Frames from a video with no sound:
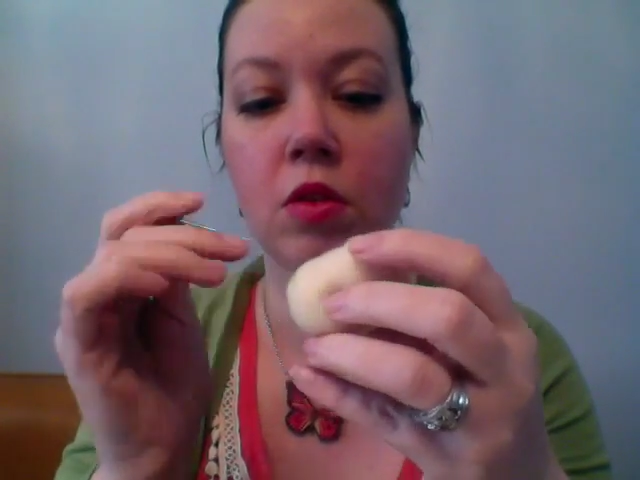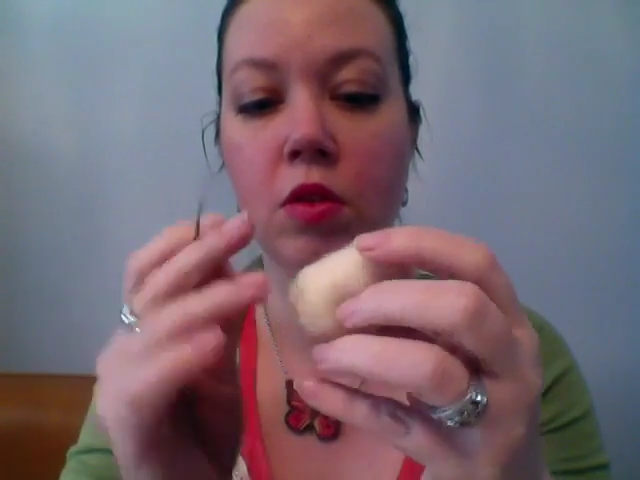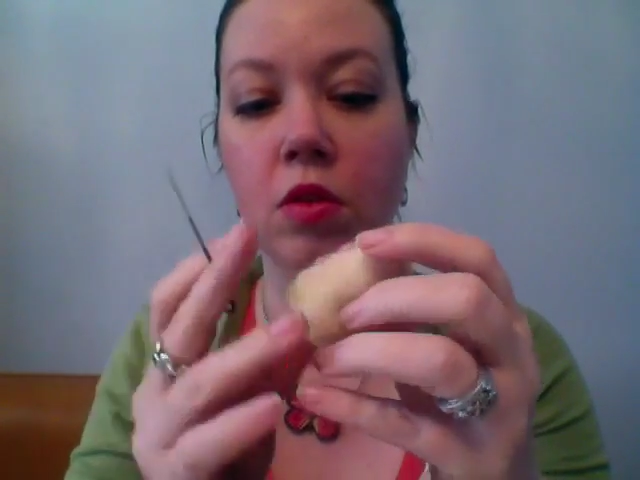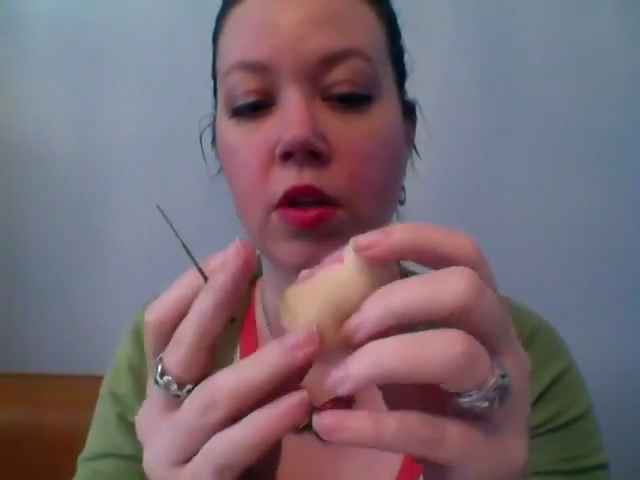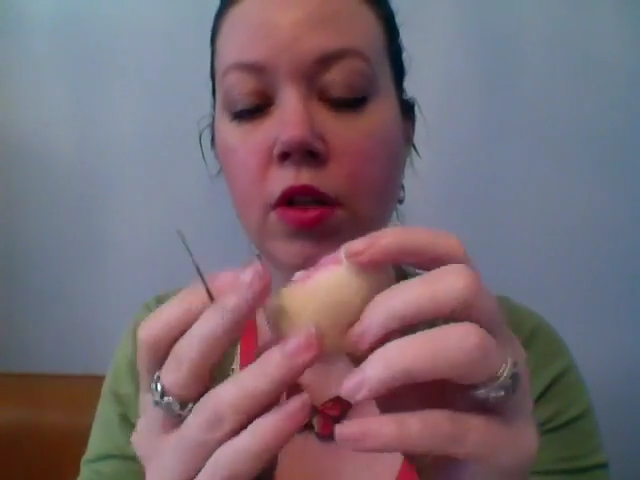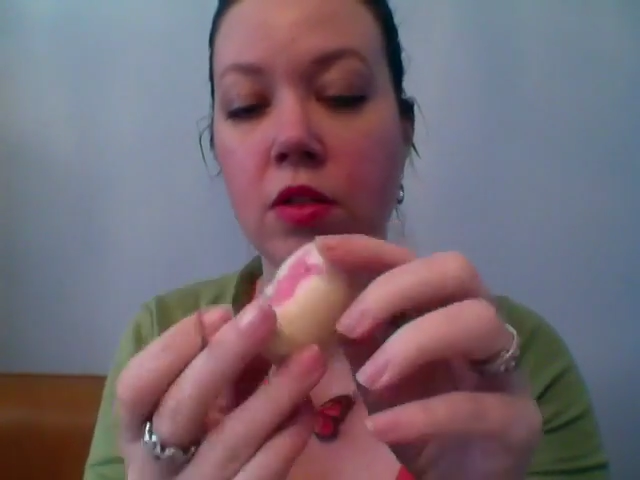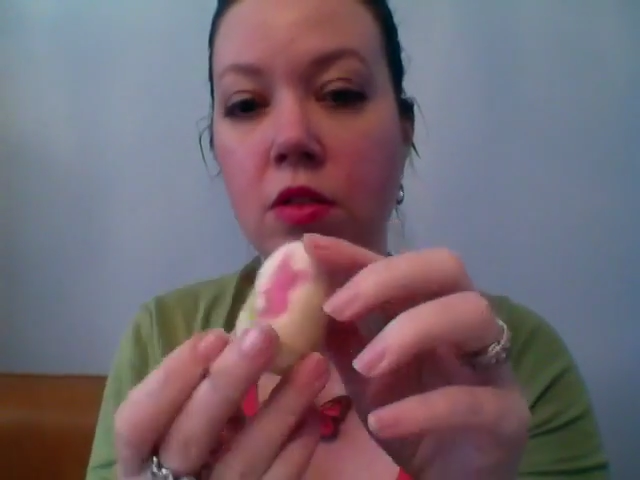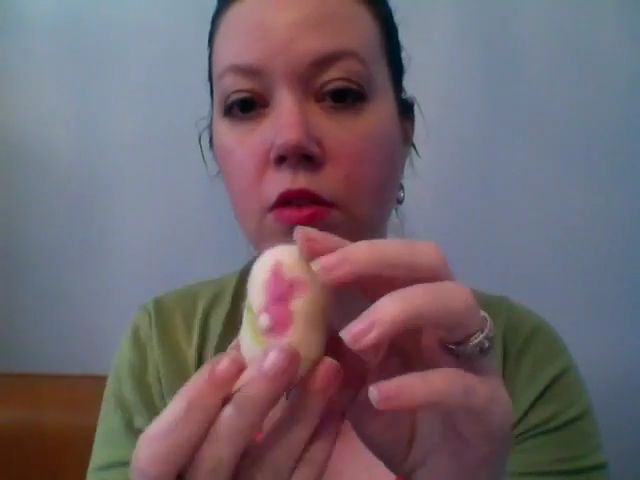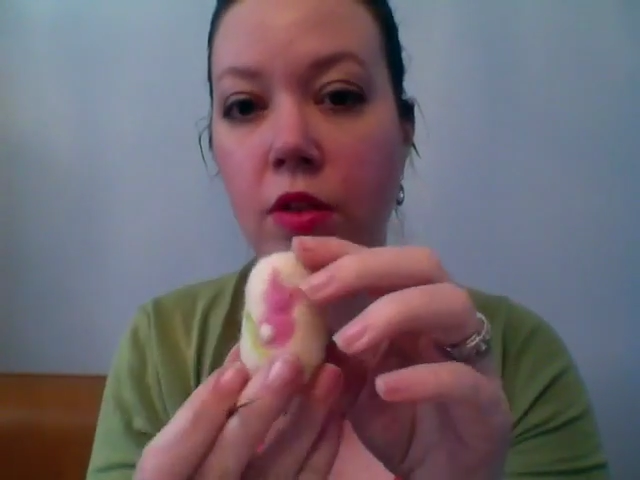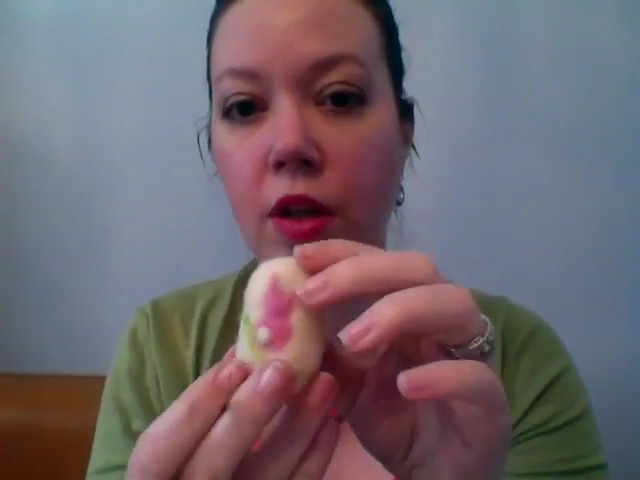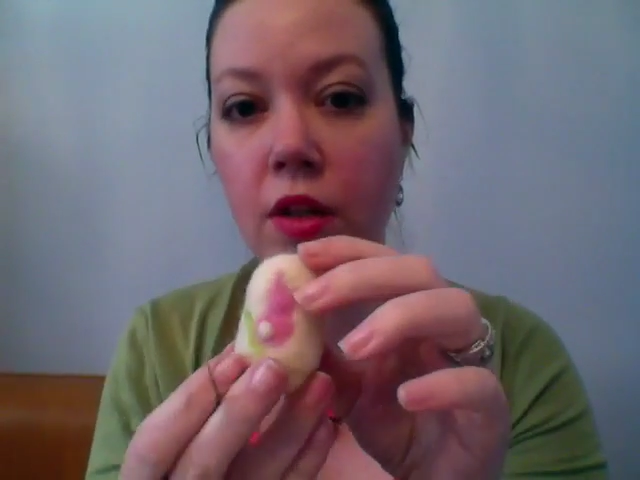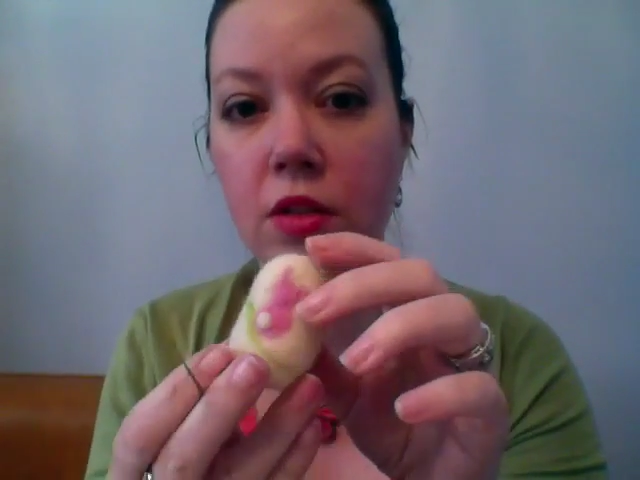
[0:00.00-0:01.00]
All right, so
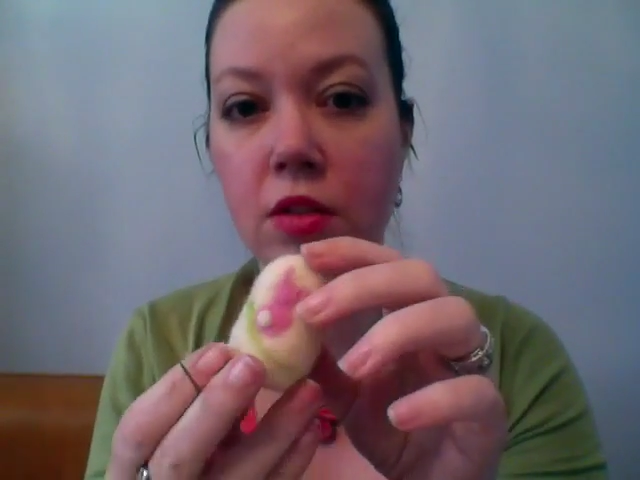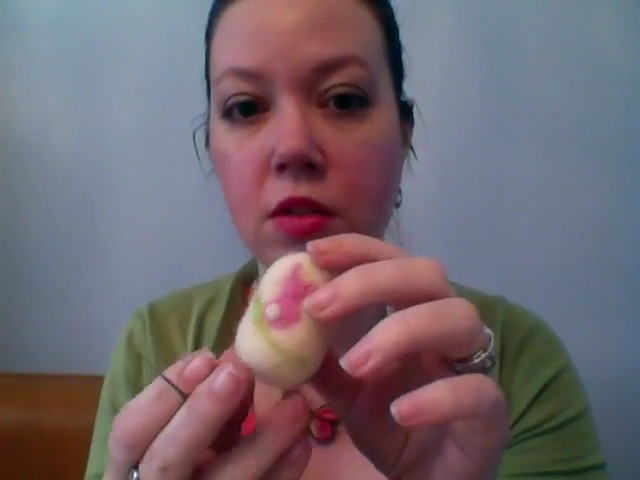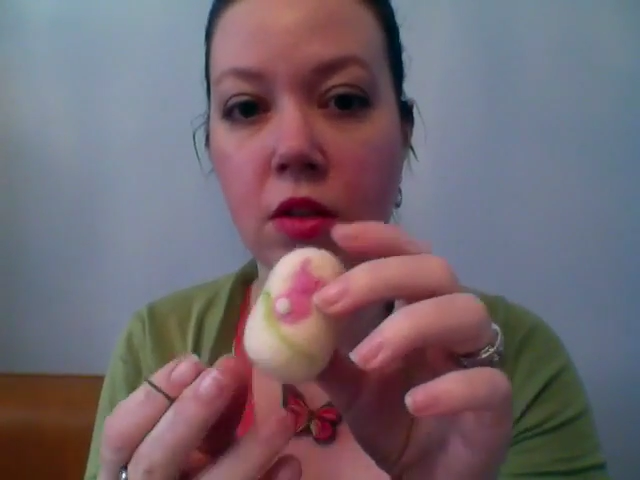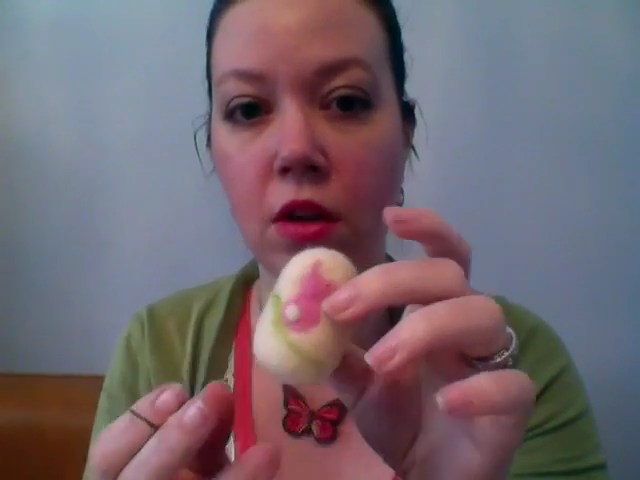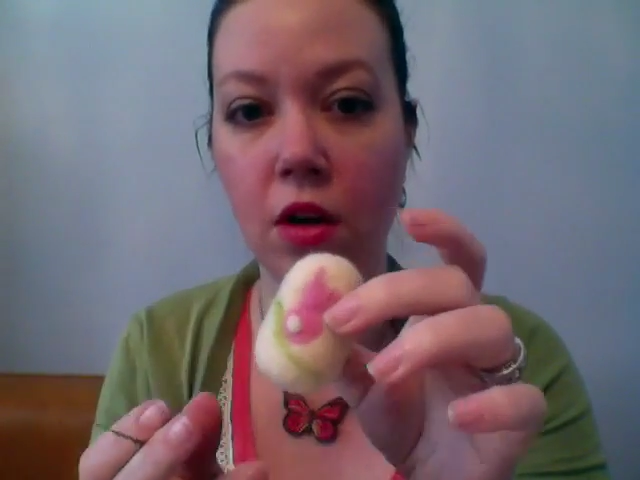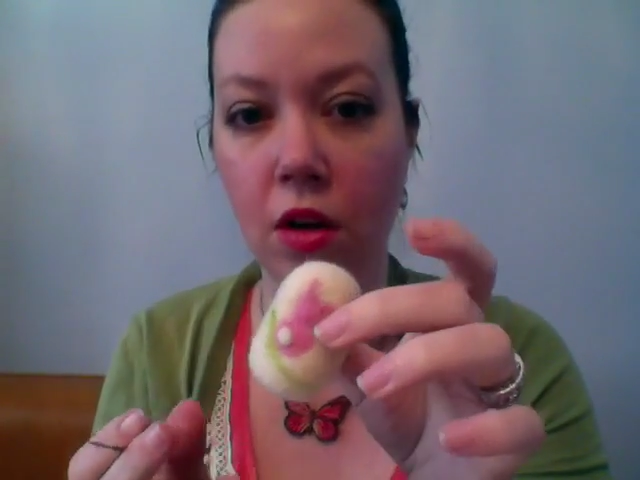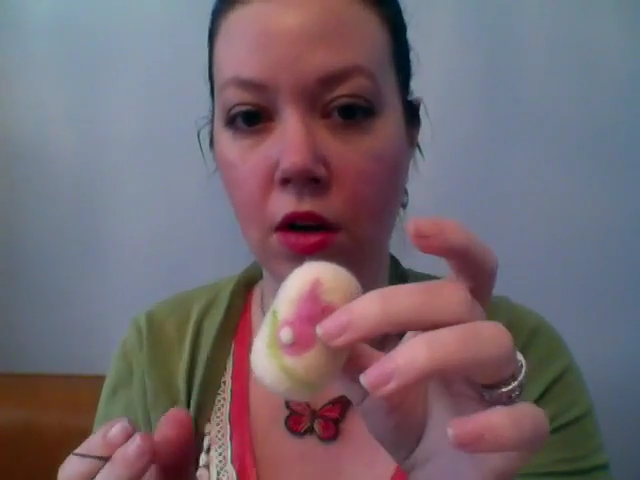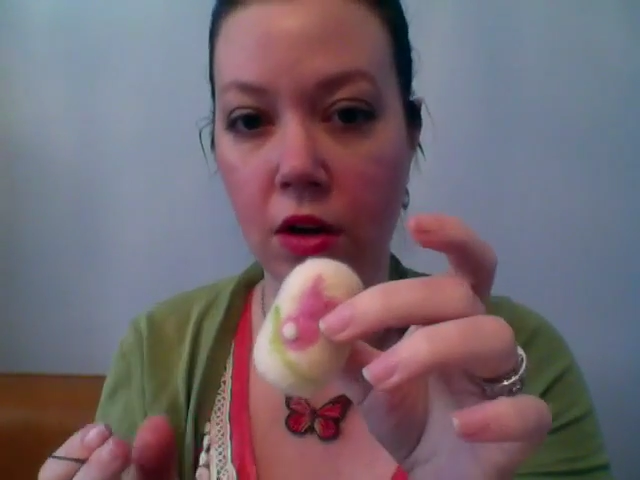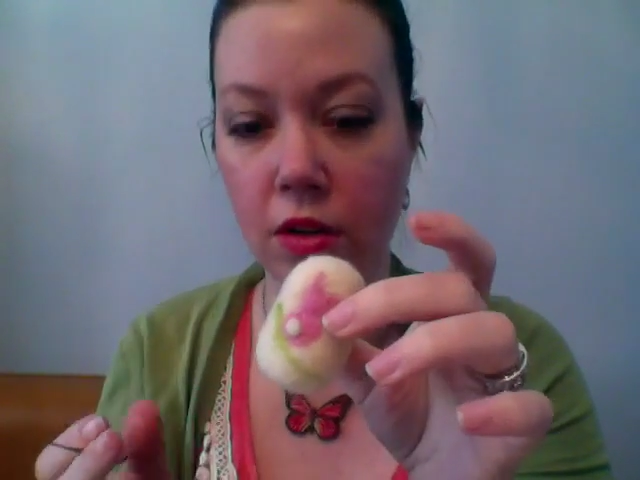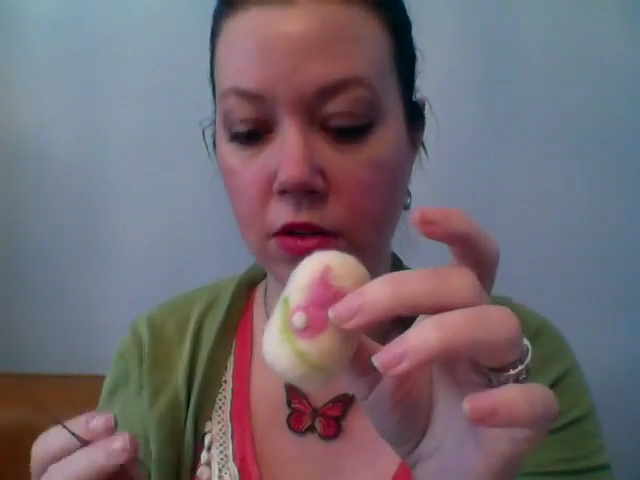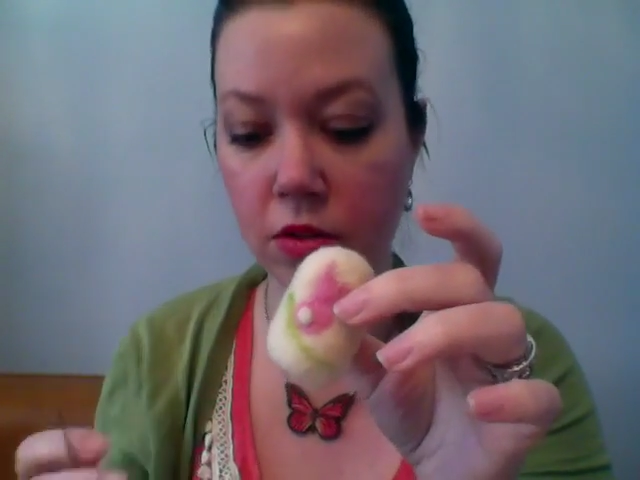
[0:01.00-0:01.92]
that's on.